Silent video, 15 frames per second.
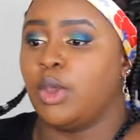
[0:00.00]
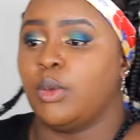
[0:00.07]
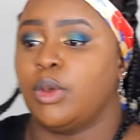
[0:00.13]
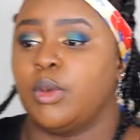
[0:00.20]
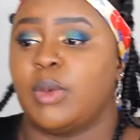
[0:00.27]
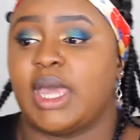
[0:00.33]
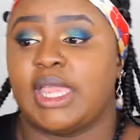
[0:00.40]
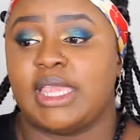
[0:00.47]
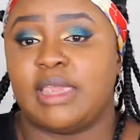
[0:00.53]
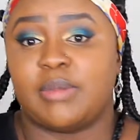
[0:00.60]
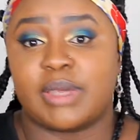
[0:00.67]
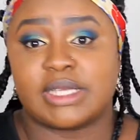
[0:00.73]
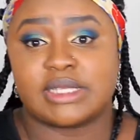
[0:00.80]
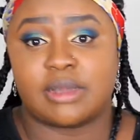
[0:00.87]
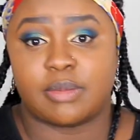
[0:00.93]
Well, while he
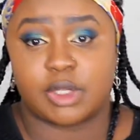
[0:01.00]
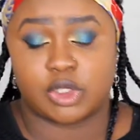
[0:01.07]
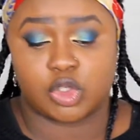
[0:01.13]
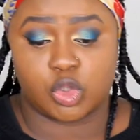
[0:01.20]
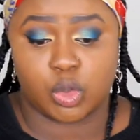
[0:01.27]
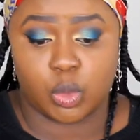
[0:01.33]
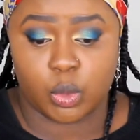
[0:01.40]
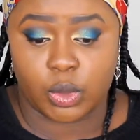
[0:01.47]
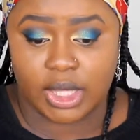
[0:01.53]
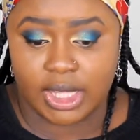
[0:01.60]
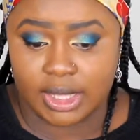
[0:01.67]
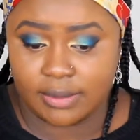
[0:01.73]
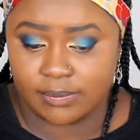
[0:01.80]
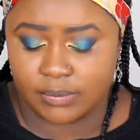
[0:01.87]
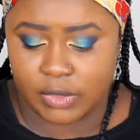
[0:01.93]
picks up this
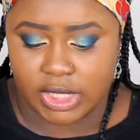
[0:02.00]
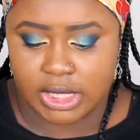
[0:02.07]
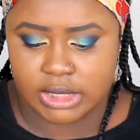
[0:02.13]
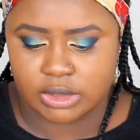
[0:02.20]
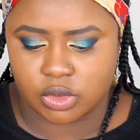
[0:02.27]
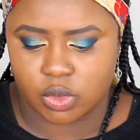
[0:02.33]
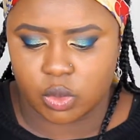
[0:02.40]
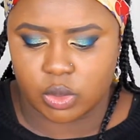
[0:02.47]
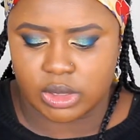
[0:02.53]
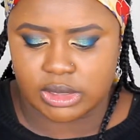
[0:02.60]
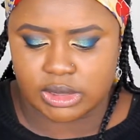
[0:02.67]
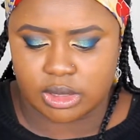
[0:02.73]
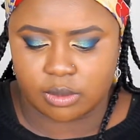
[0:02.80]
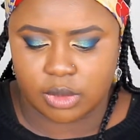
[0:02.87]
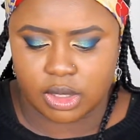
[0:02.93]
toy, his
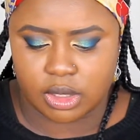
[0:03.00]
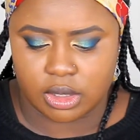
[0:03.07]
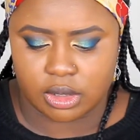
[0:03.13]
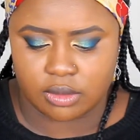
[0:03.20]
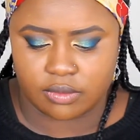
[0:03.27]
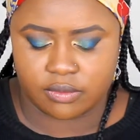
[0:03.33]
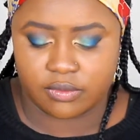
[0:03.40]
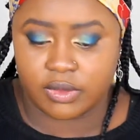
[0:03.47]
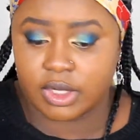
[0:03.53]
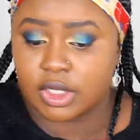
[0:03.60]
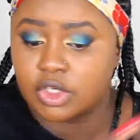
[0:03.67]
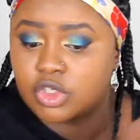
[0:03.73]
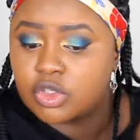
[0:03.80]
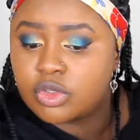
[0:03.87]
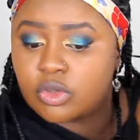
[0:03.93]
toys, I'm going to
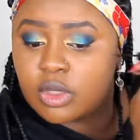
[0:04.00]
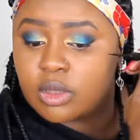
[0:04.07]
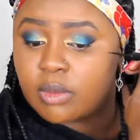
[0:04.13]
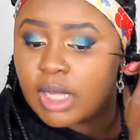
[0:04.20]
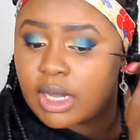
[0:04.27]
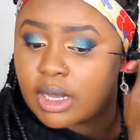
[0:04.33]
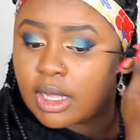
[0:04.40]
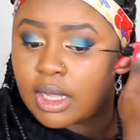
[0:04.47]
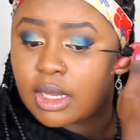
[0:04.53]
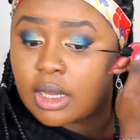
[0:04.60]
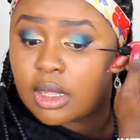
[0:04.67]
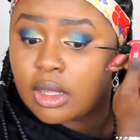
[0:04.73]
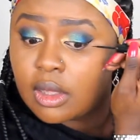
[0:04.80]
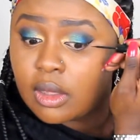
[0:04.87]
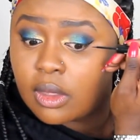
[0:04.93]
finish doing my
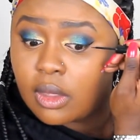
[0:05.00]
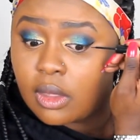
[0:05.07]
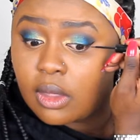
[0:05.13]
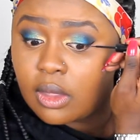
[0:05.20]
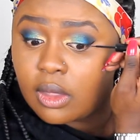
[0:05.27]
liner here.